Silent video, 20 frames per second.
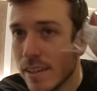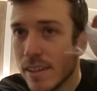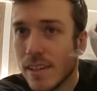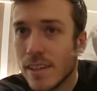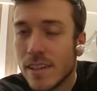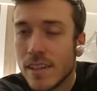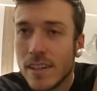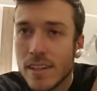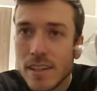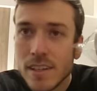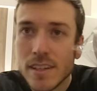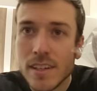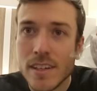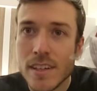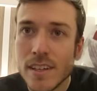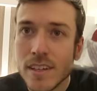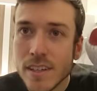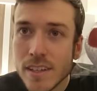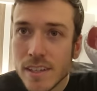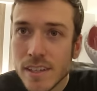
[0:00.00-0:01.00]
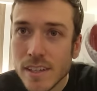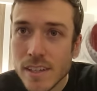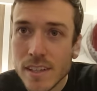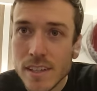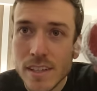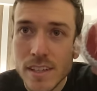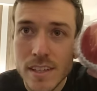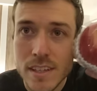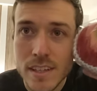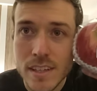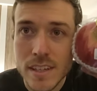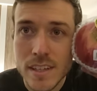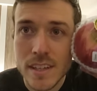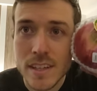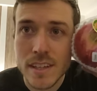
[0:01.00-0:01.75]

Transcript: Nothing is said.